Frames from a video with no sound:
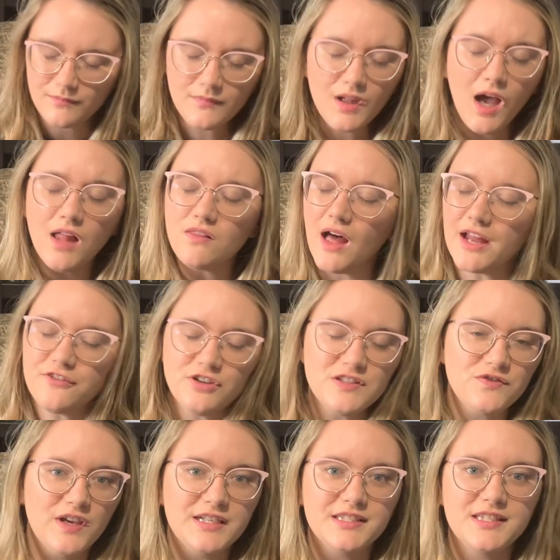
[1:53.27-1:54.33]
A lot of his
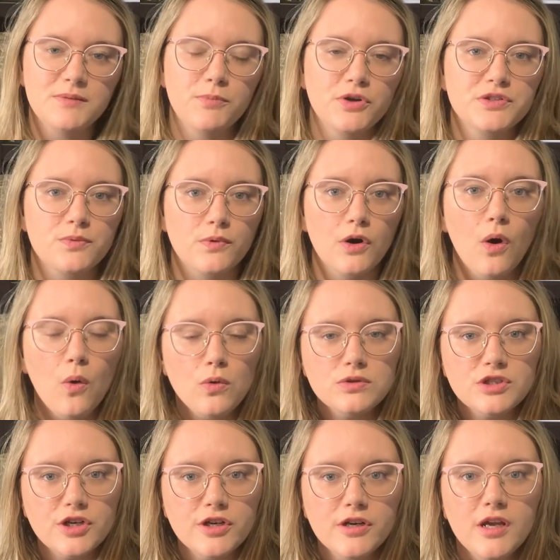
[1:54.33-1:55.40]
fantasy books were
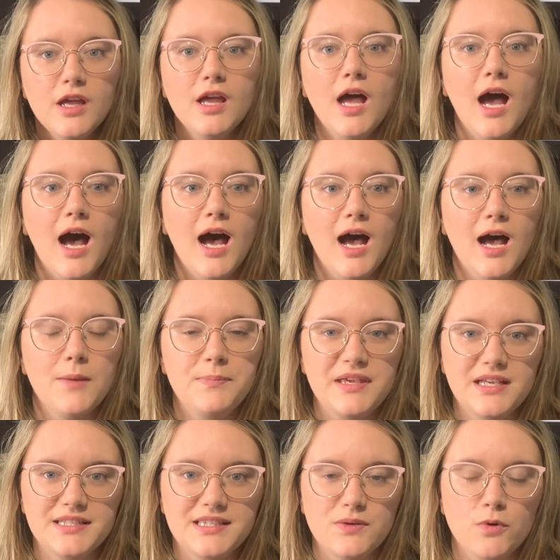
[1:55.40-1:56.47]
older
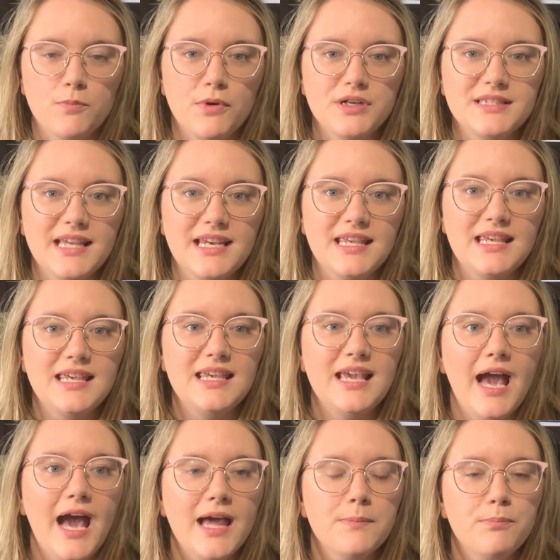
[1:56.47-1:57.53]
because they were books that he
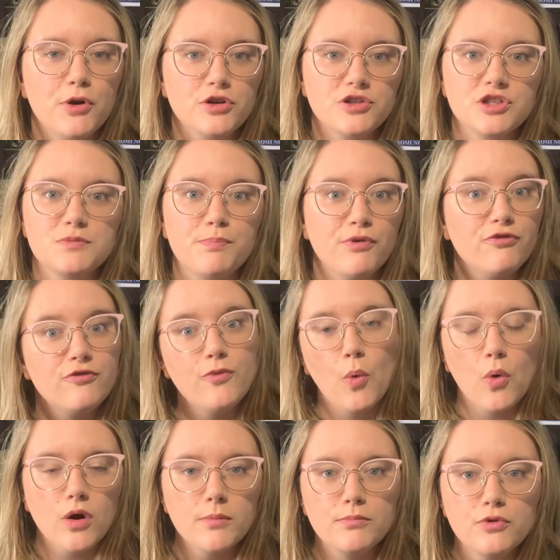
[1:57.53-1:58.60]
had purchased
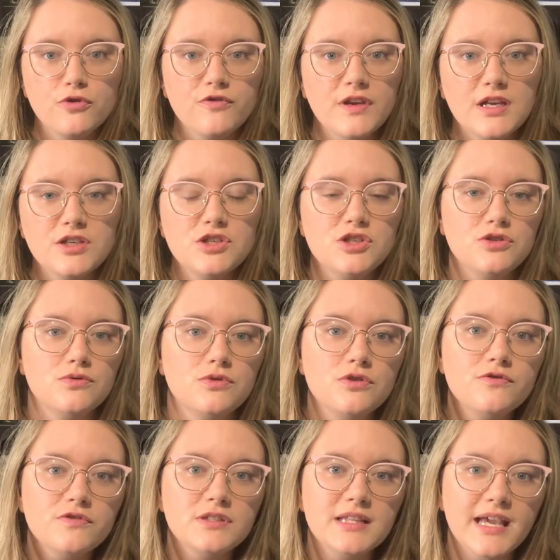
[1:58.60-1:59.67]
before moving to
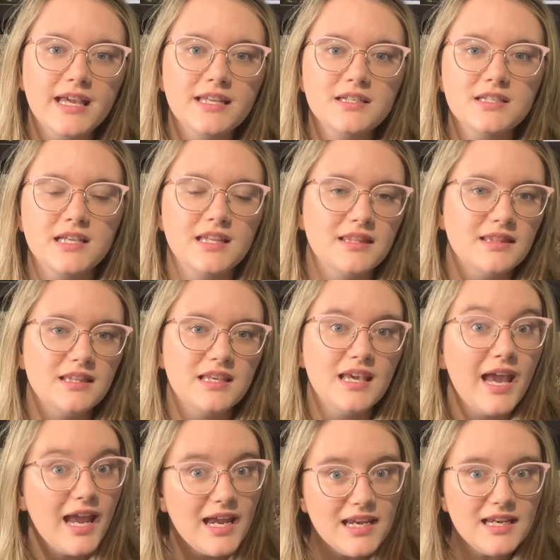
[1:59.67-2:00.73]
Newfoundland in the
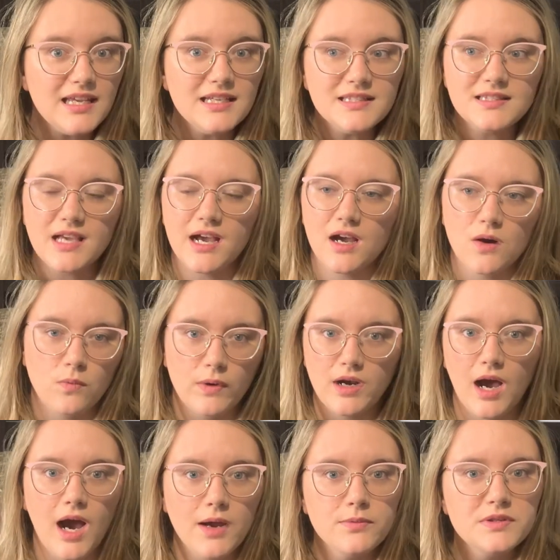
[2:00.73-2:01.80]
80s when
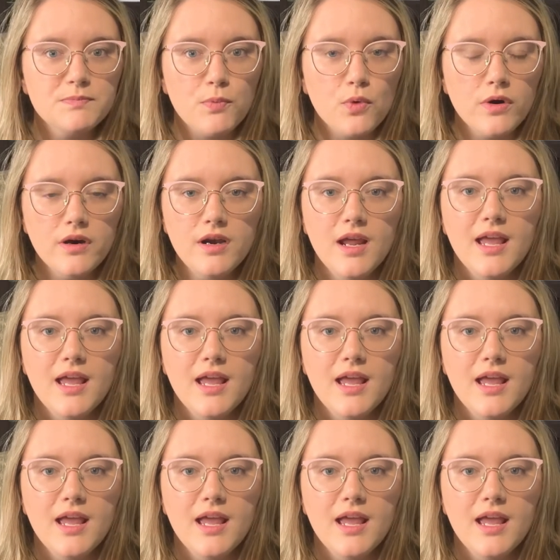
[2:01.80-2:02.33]
I was born.